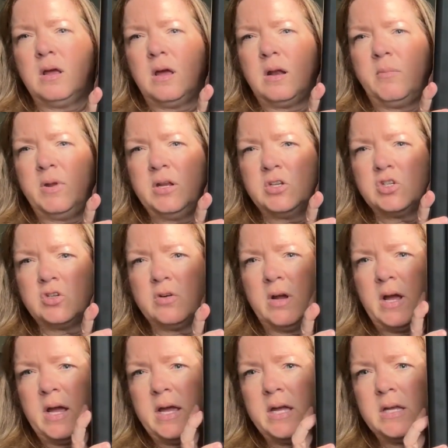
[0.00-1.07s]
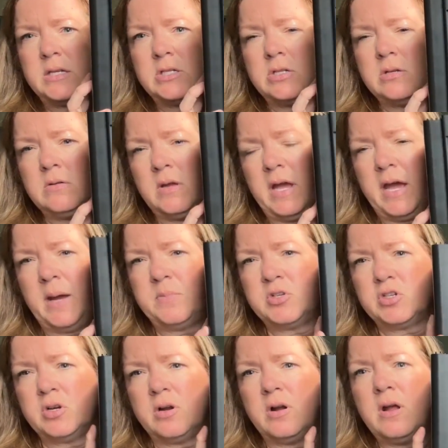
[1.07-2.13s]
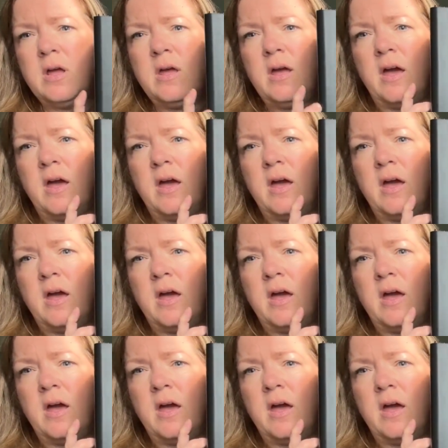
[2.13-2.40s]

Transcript: I'm going to try to capture,